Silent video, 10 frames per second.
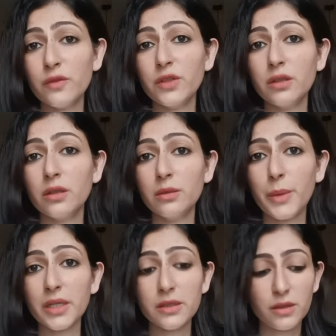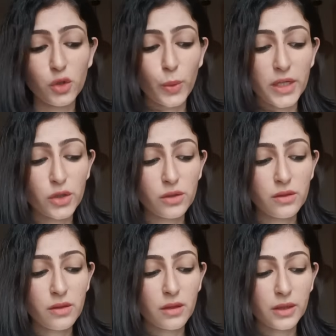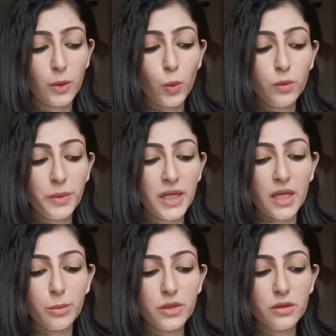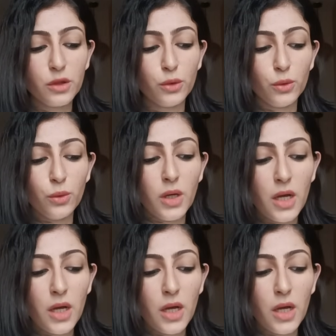of the third party situation, they won't be able to